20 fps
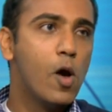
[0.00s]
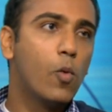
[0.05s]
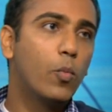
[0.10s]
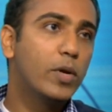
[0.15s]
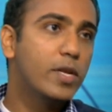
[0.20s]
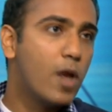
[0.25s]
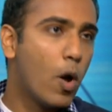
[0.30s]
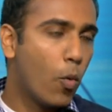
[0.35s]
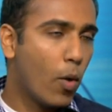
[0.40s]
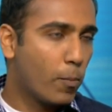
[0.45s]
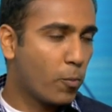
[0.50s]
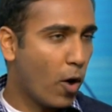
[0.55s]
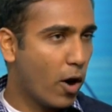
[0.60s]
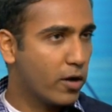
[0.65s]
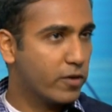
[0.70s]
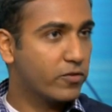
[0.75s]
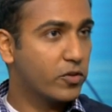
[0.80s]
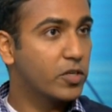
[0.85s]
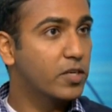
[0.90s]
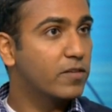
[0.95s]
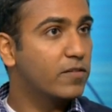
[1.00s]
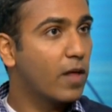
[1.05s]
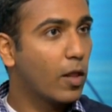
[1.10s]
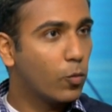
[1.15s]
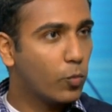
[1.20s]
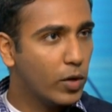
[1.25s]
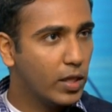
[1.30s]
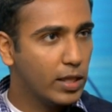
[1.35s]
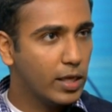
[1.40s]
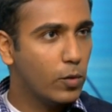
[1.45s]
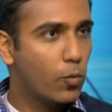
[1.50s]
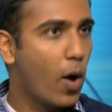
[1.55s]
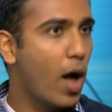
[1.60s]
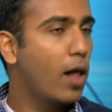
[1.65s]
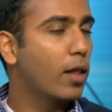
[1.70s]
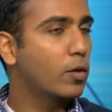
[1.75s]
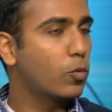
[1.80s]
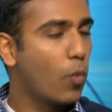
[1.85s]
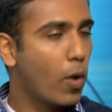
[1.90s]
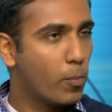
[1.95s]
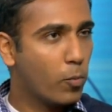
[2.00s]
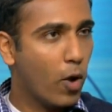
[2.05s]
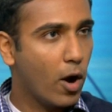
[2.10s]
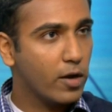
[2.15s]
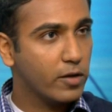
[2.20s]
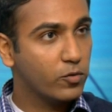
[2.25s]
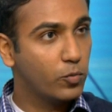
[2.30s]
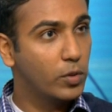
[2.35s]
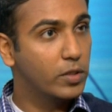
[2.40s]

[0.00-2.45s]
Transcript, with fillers: We know what products are going to sell really well and what products